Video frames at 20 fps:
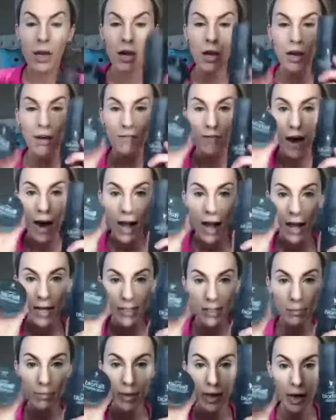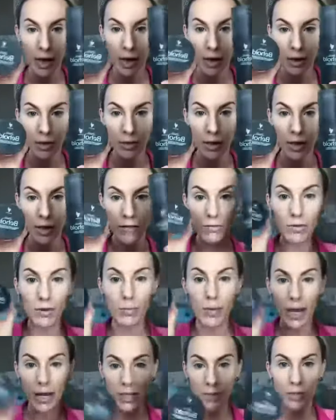If I had to pick, like if you
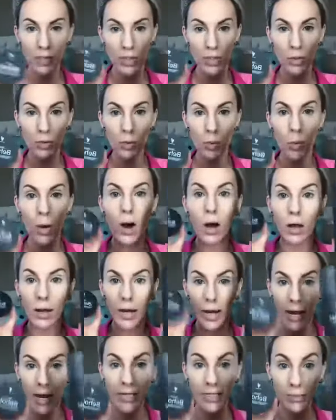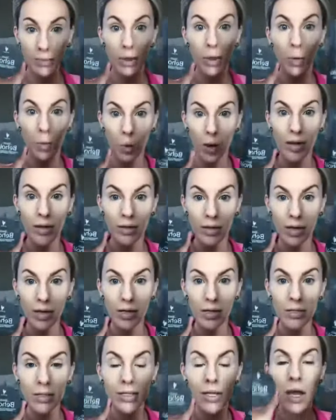backed me into a wall and I had to pick one of
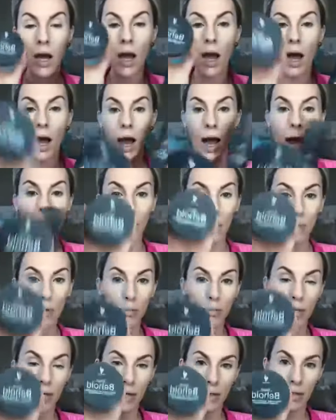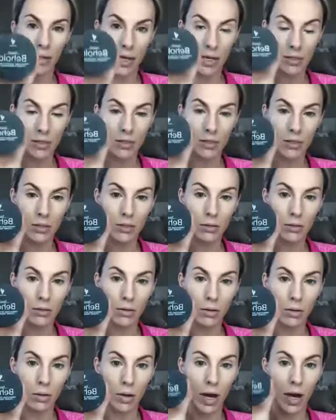these, I would pick this,
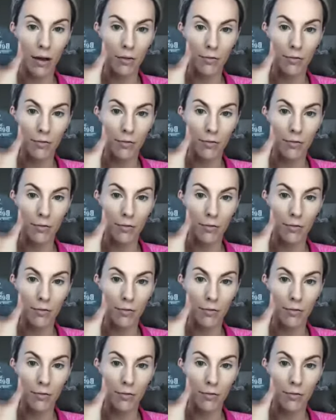okay?